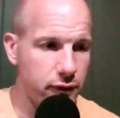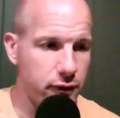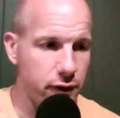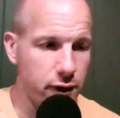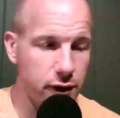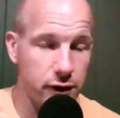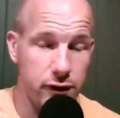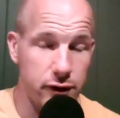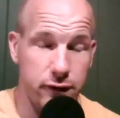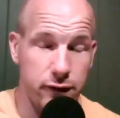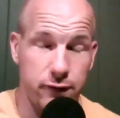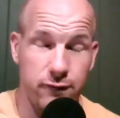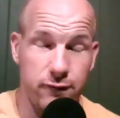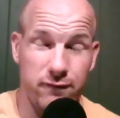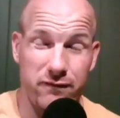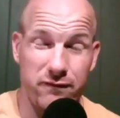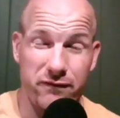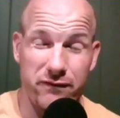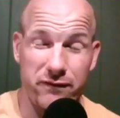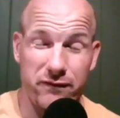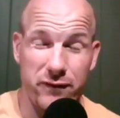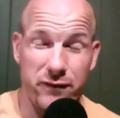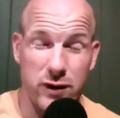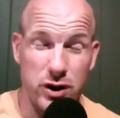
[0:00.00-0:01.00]
for
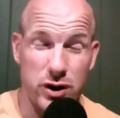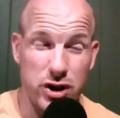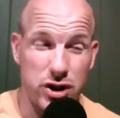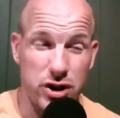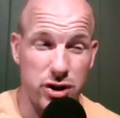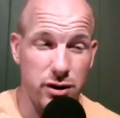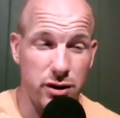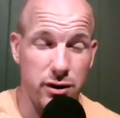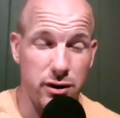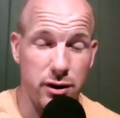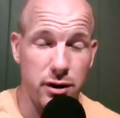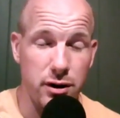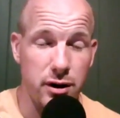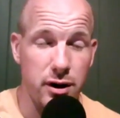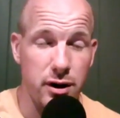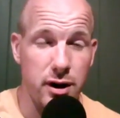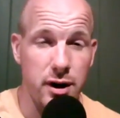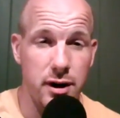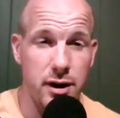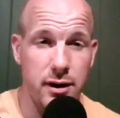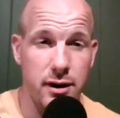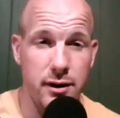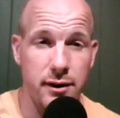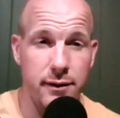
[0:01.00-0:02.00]

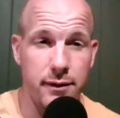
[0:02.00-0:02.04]
sure,